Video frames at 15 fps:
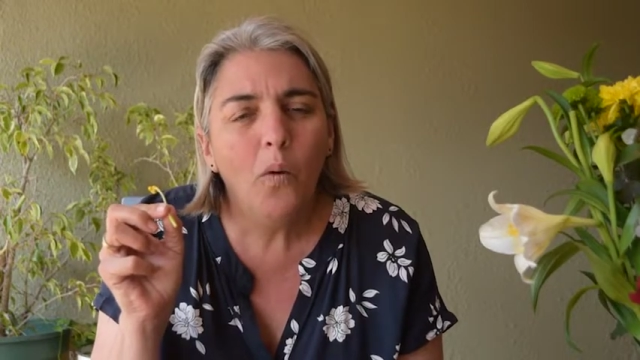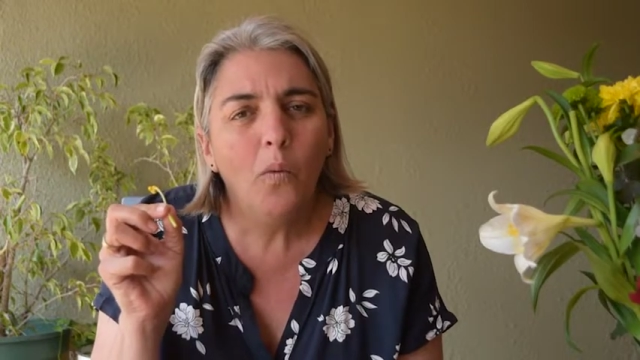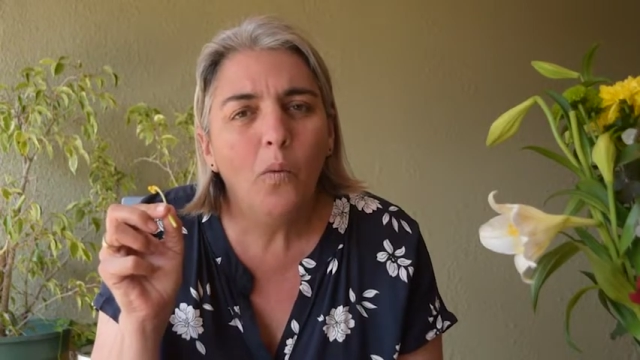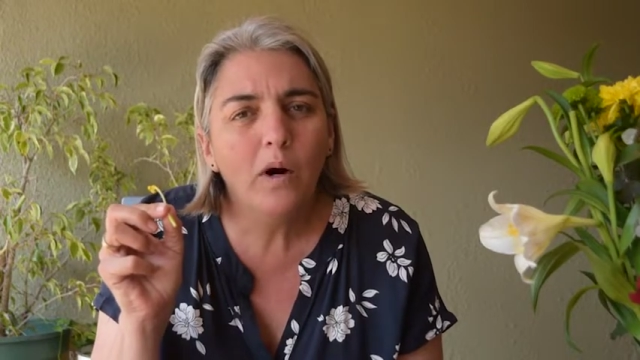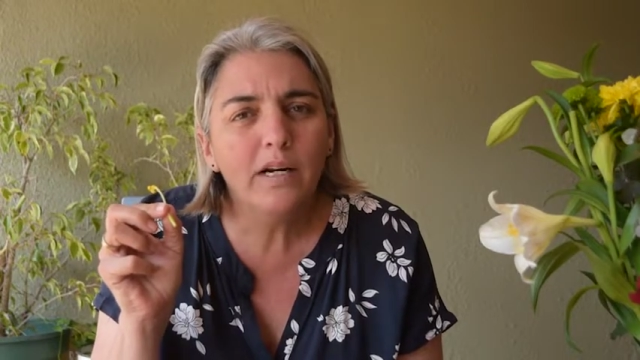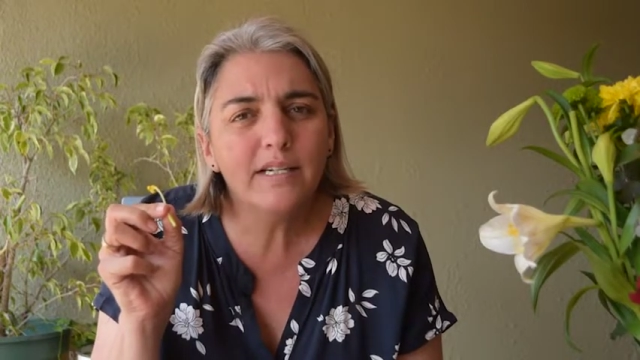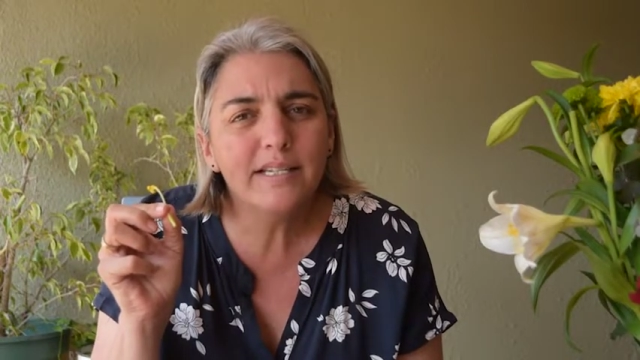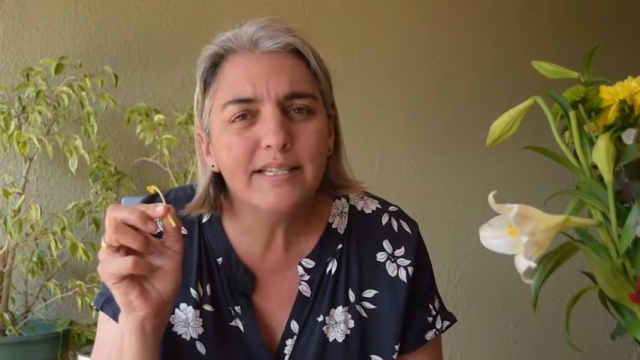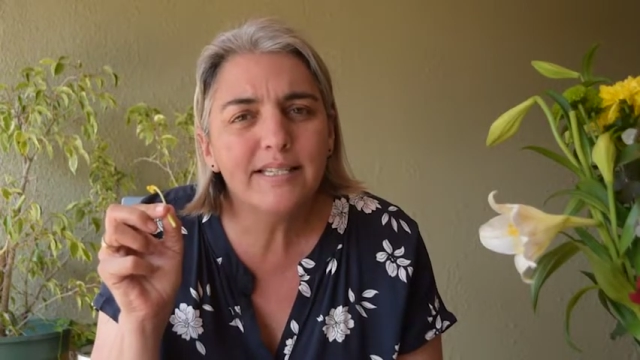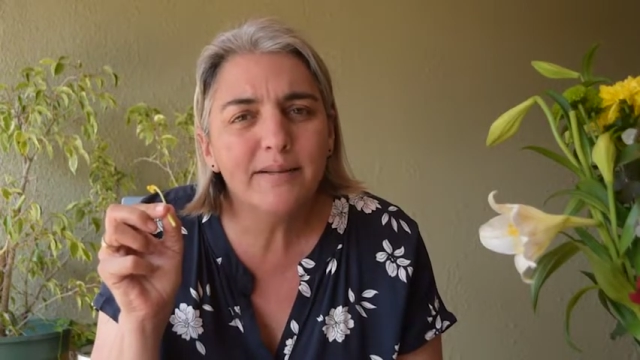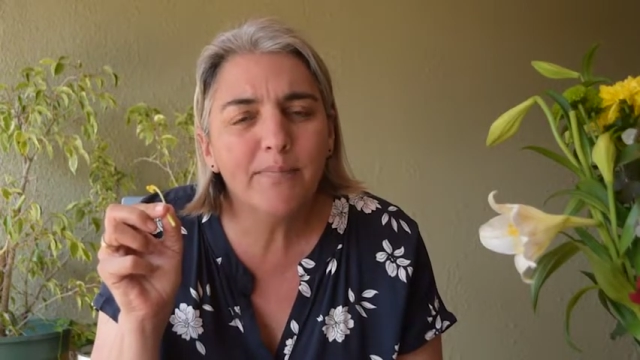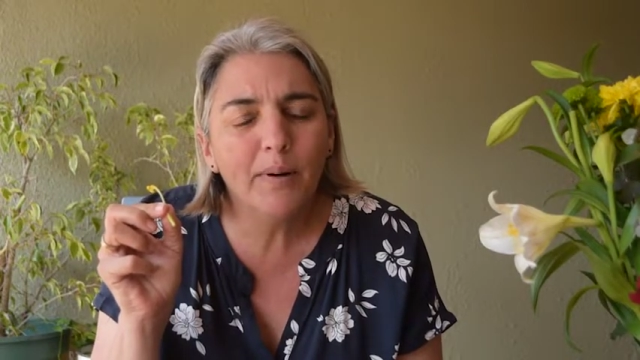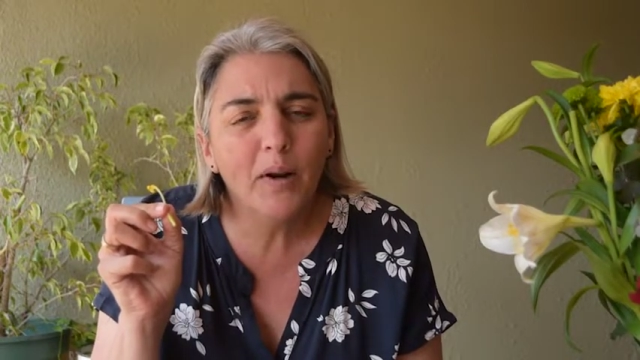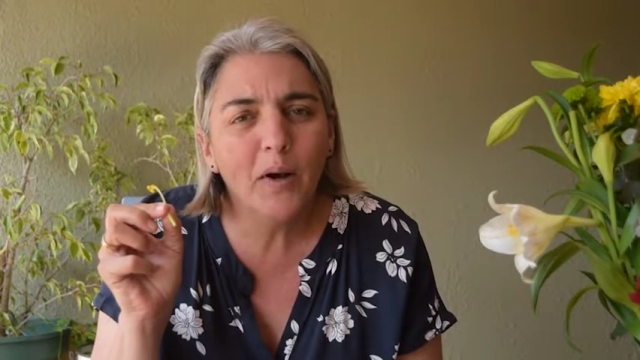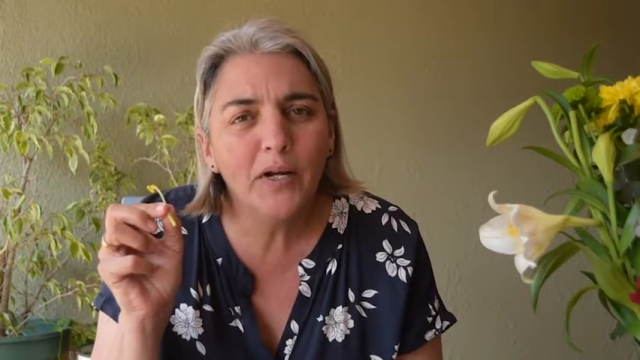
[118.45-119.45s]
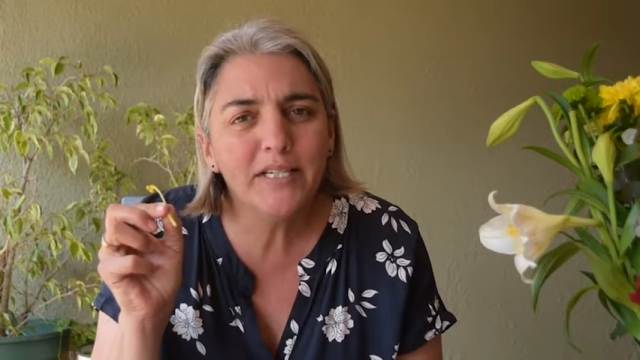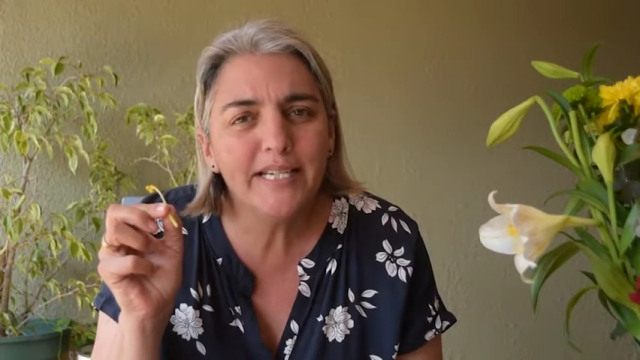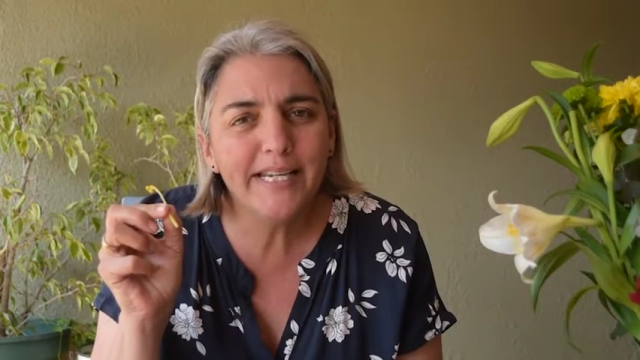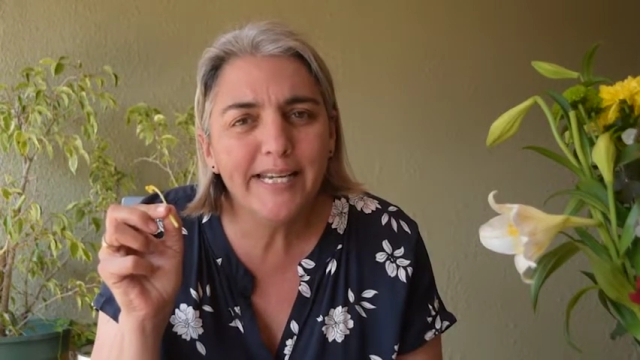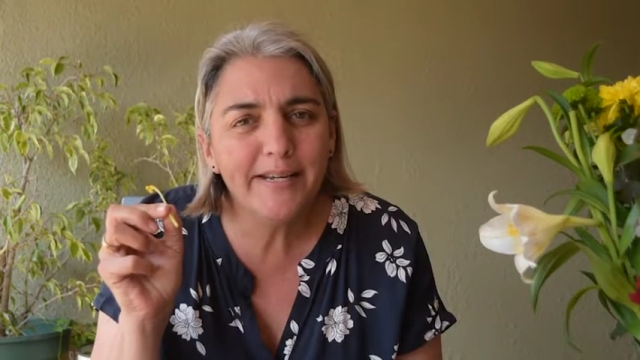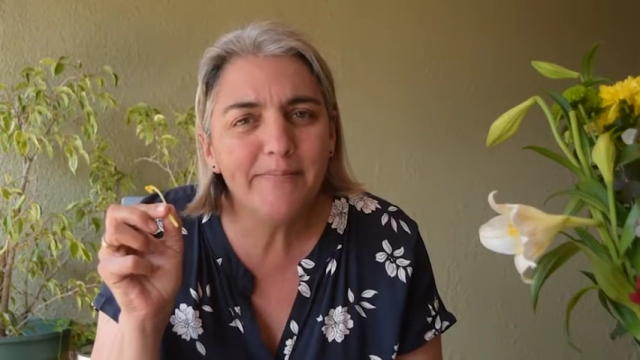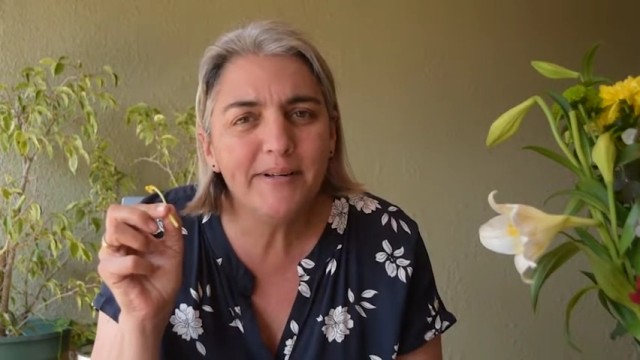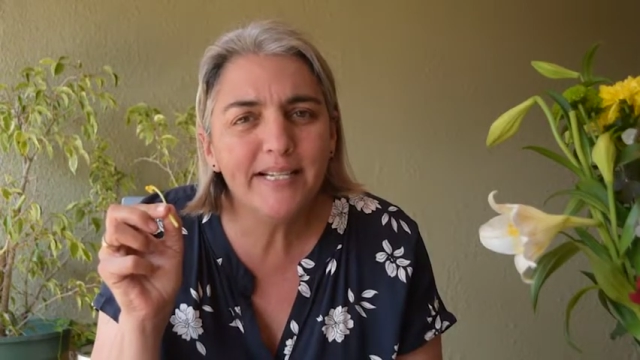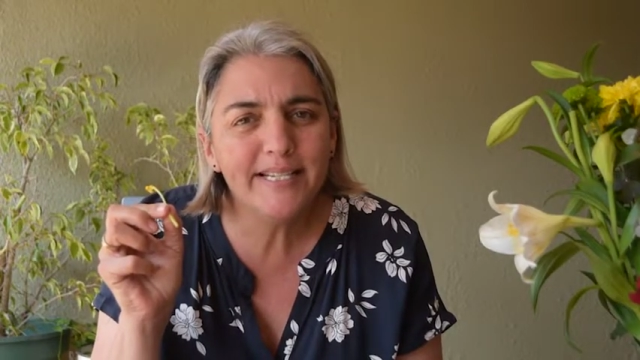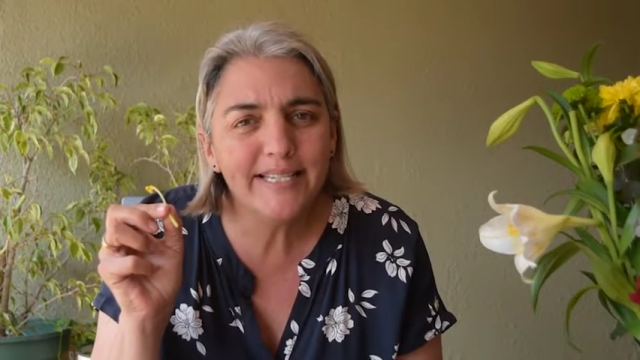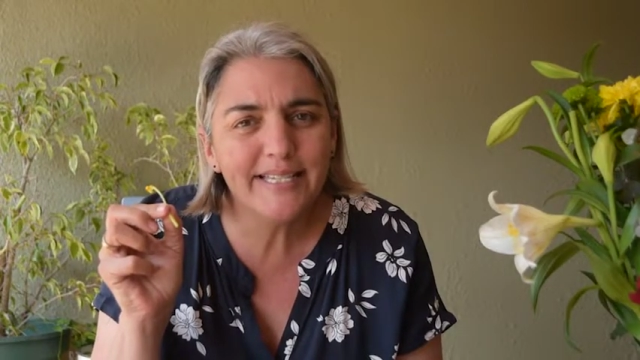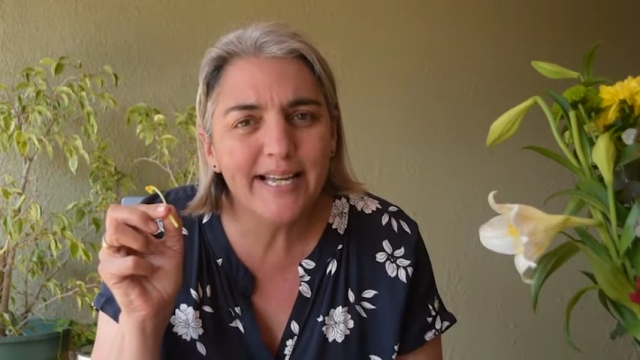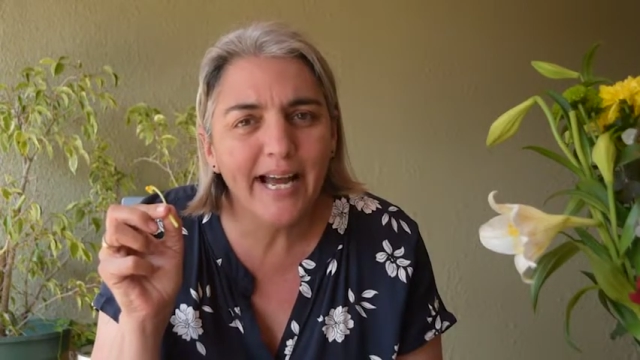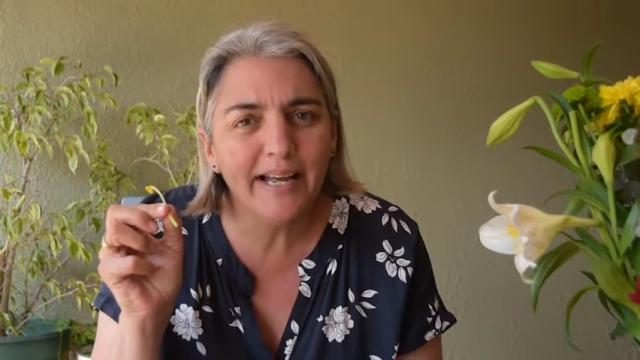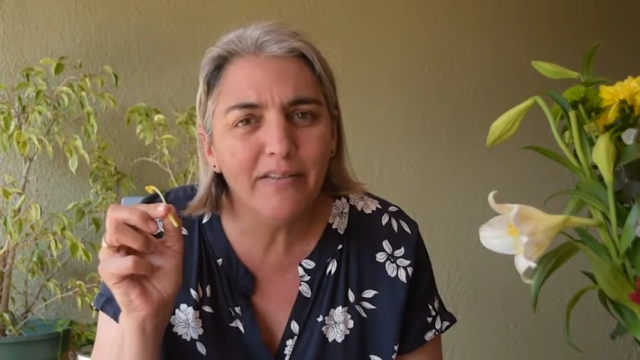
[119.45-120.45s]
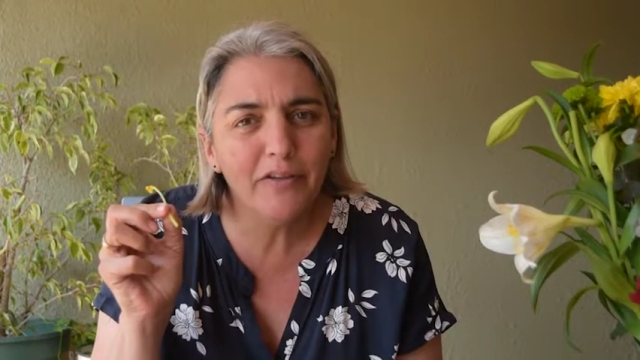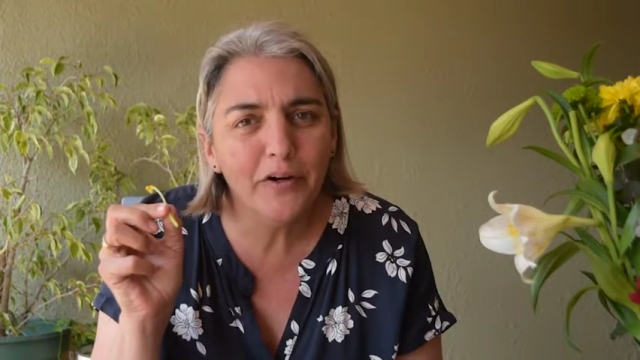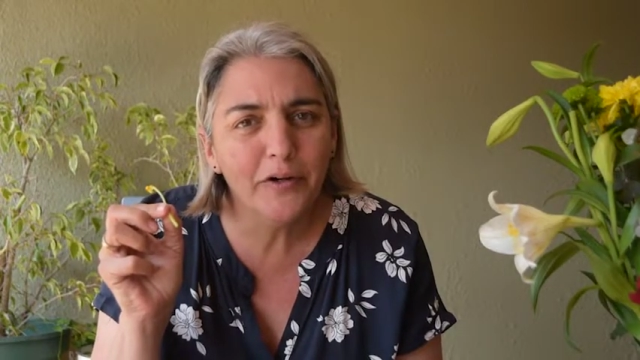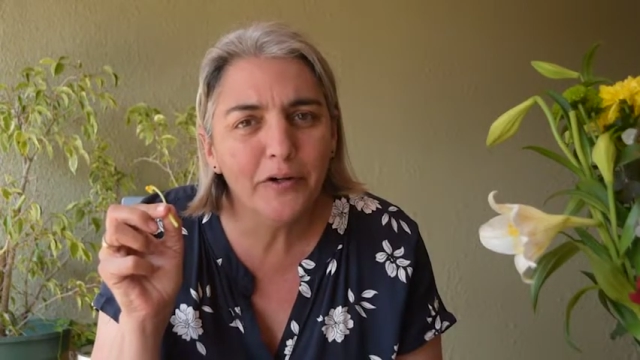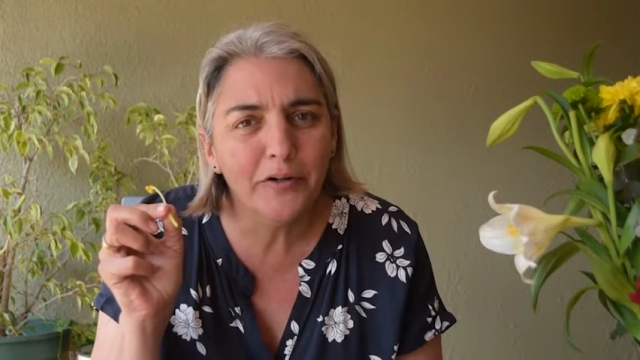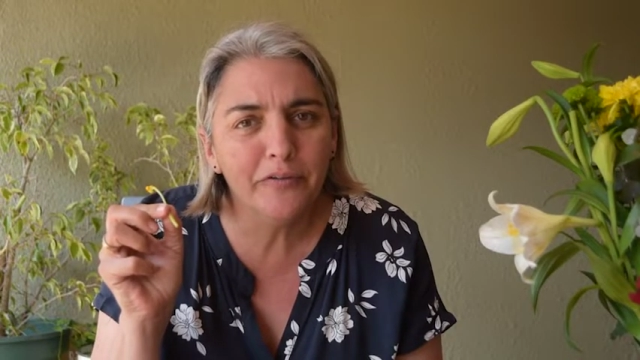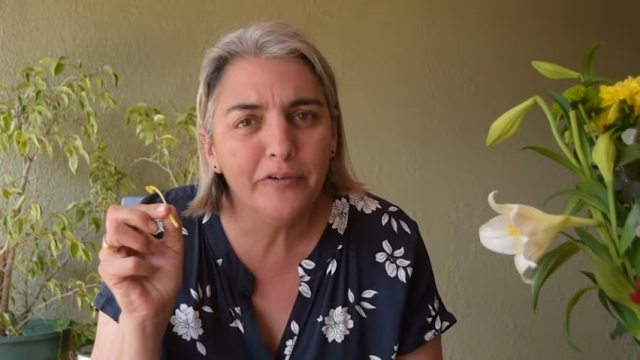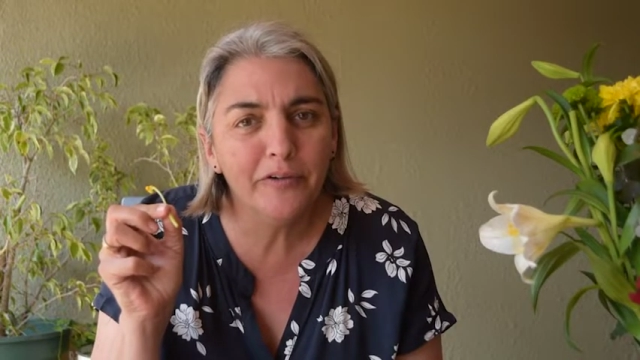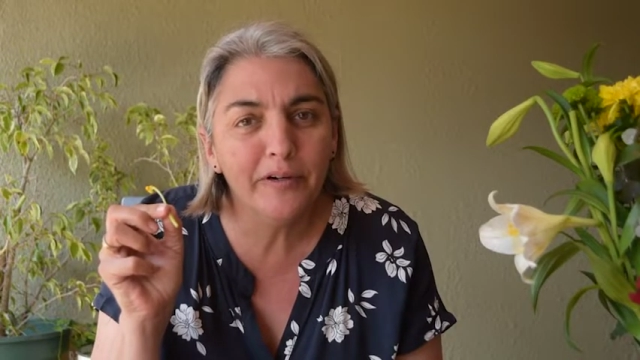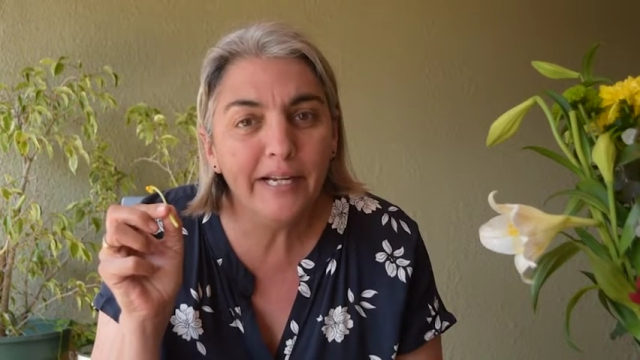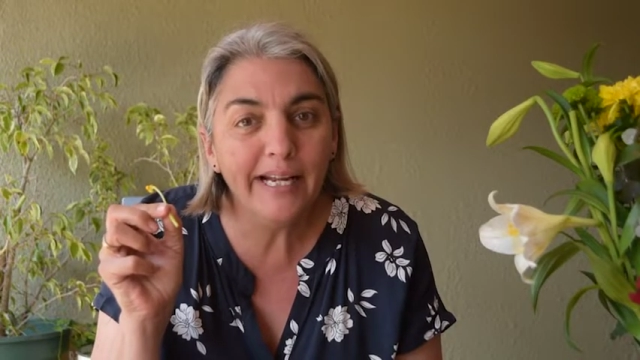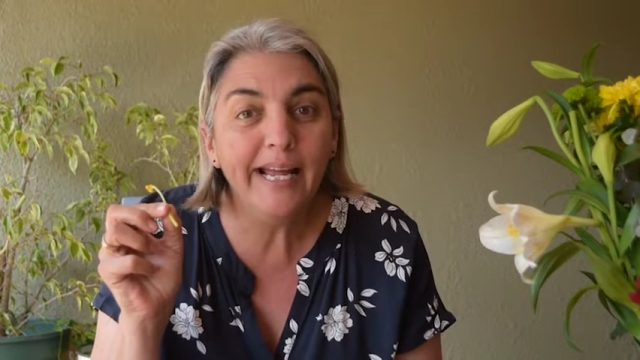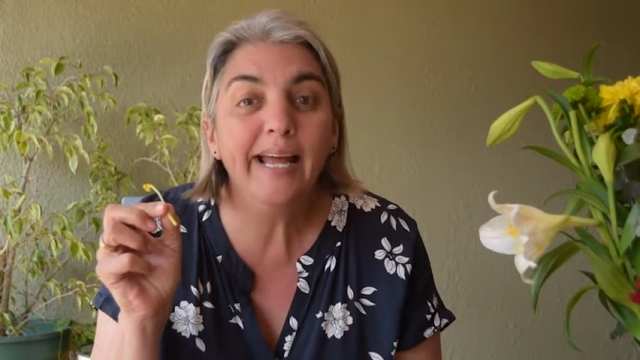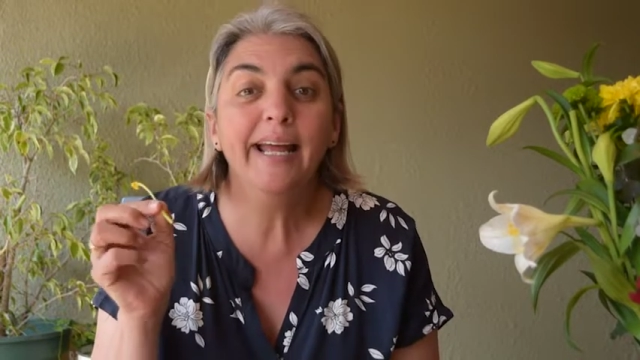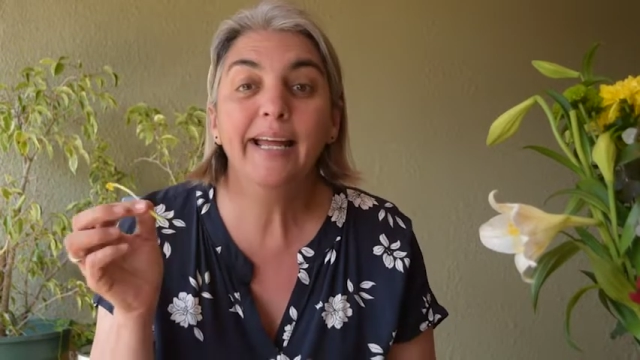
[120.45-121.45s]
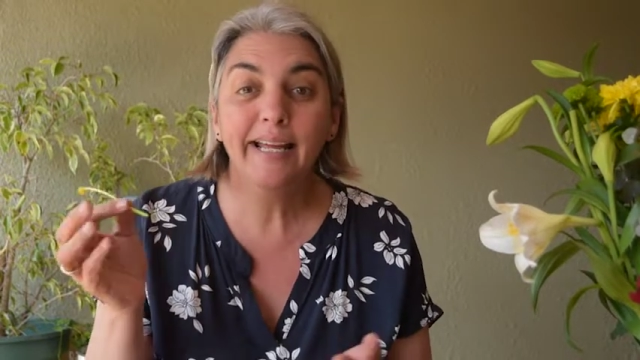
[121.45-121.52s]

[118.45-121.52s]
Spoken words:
What does the plant keep inside the ovary?